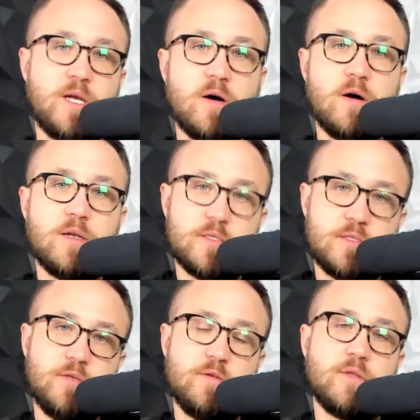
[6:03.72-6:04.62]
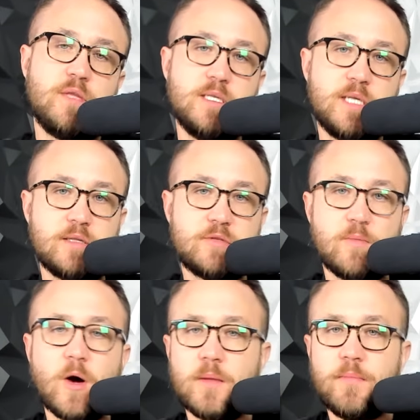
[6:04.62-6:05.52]
on to the Sandstorm
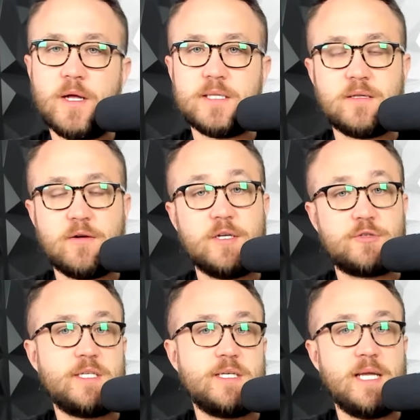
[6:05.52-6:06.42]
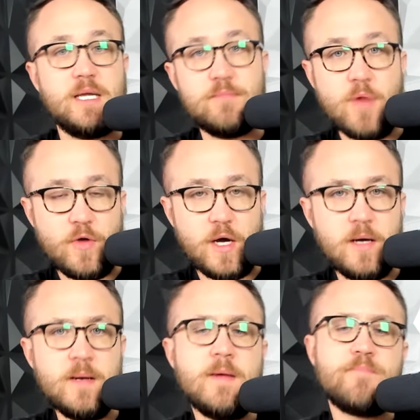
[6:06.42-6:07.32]
marketplace that are interested in Mona
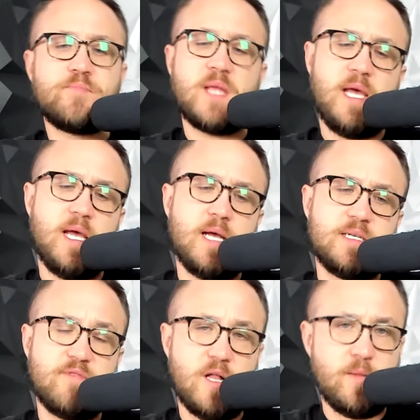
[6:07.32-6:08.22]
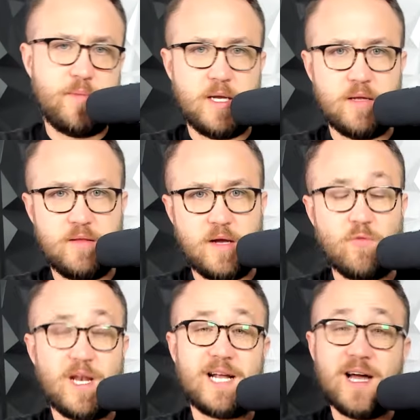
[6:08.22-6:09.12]
and developing there.
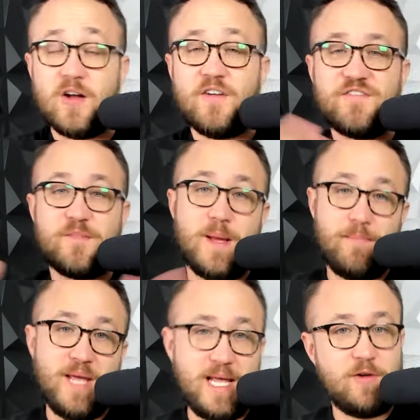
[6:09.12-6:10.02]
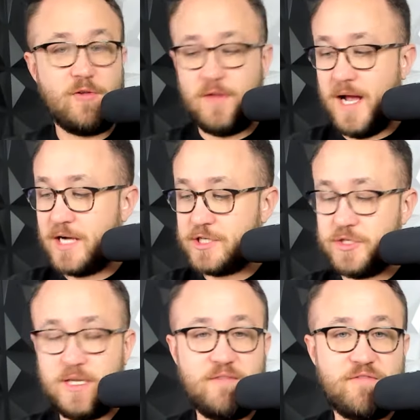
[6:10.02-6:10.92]
When I got off from my panel,
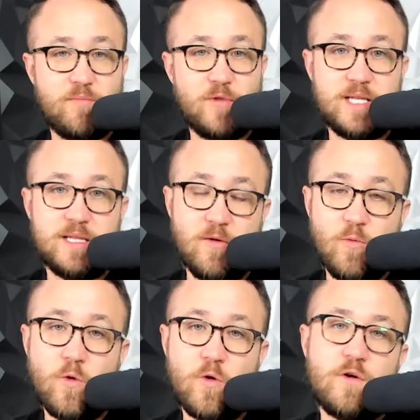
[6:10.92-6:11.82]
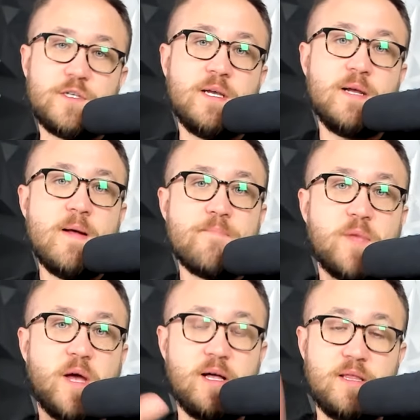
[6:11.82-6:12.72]
actually, from winning the award,
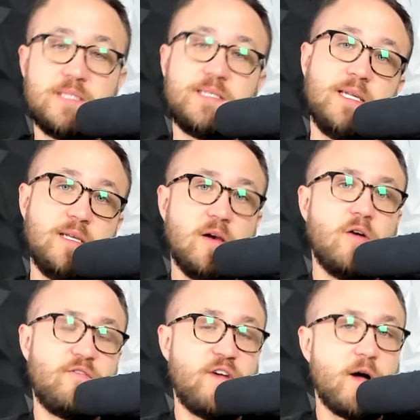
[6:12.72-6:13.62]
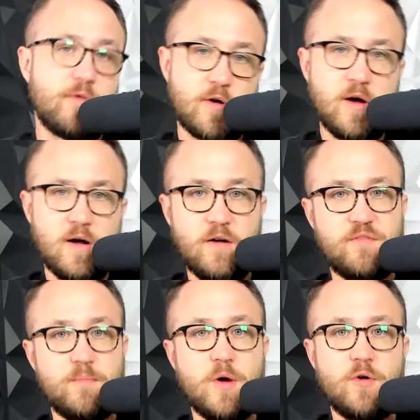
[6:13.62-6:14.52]
the CEO and founder
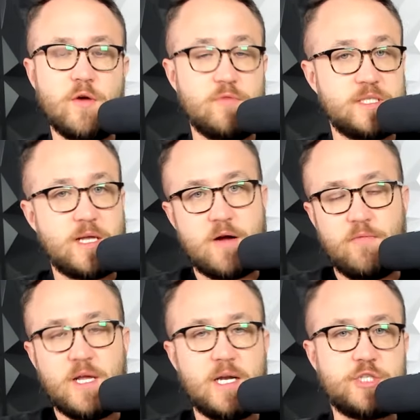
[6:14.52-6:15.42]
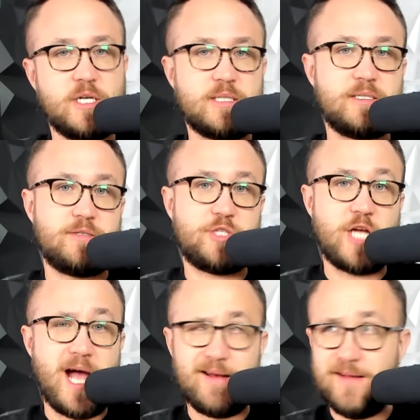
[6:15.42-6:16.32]
of Mona was there, and we got a chance to
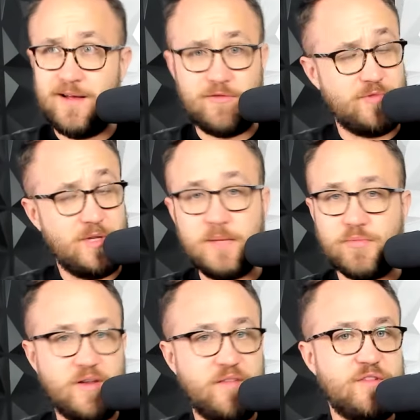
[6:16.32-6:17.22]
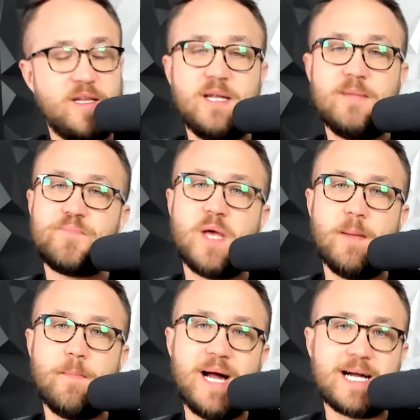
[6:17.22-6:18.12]
chat really briefly
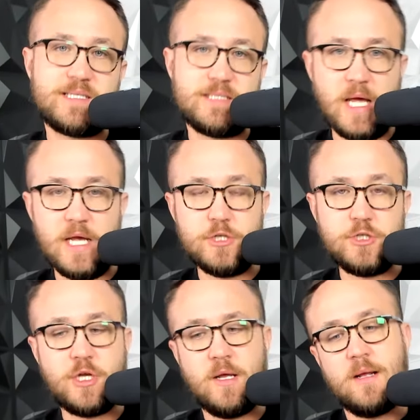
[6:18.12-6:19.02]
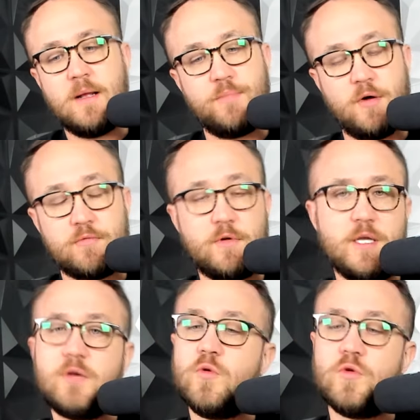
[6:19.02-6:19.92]
backstage. But
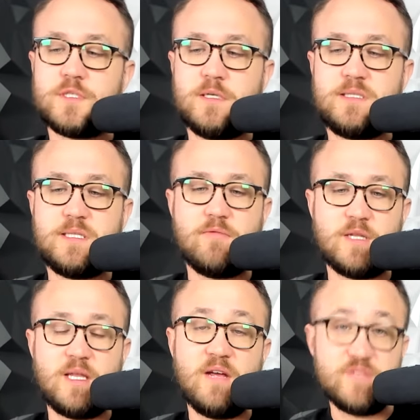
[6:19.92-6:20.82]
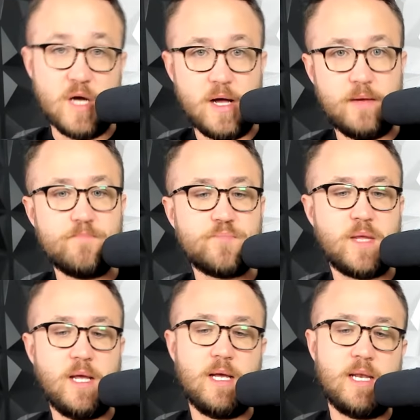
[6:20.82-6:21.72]
really cool to see what they've done
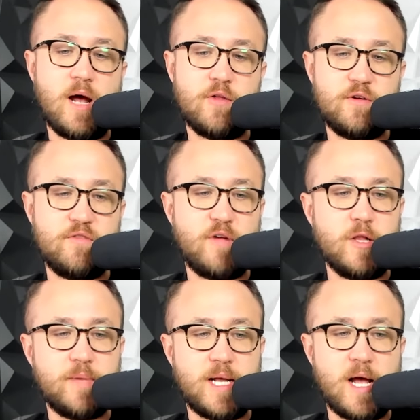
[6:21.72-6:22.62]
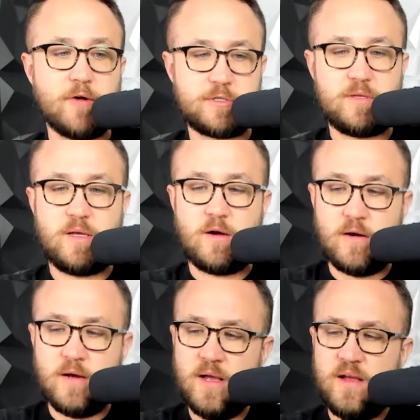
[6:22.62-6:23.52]
and how they're developing out
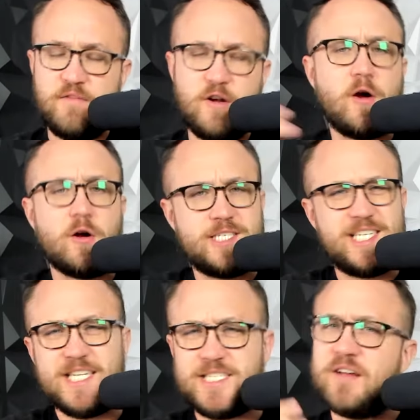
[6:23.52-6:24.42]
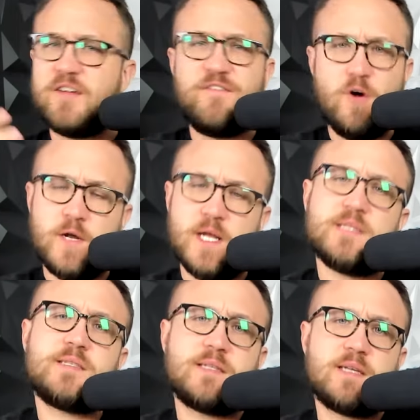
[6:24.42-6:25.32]
their very artistic
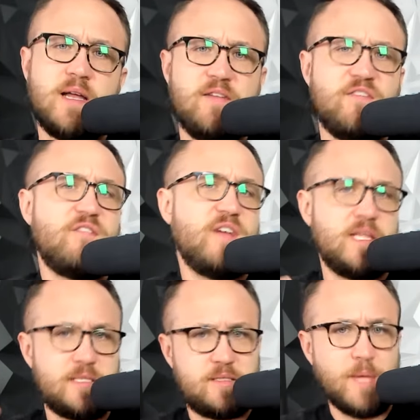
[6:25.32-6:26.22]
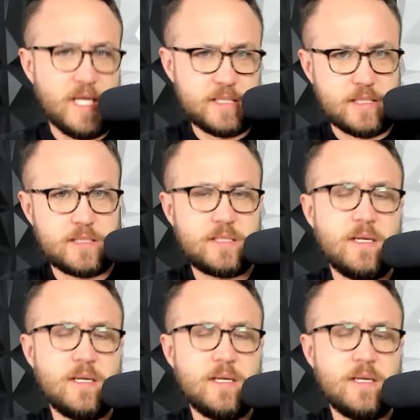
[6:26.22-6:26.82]
focused kind of event spaces